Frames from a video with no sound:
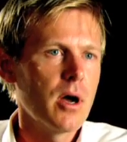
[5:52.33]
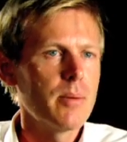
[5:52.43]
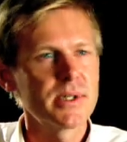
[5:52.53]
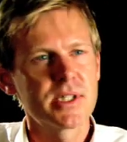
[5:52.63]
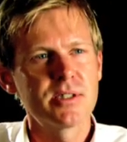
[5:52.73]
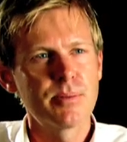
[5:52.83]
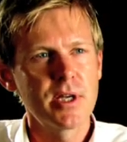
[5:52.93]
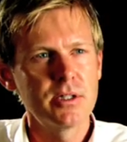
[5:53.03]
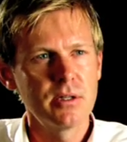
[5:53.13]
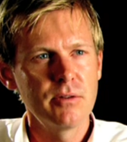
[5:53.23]
our
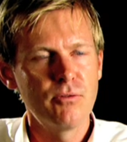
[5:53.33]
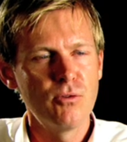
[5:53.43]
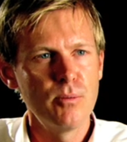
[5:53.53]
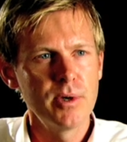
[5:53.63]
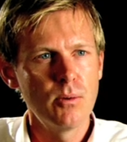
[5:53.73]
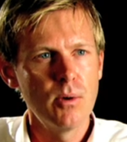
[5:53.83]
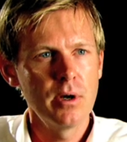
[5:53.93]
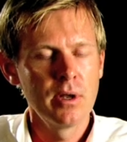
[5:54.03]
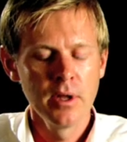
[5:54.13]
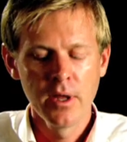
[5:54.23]
participation in Formula One.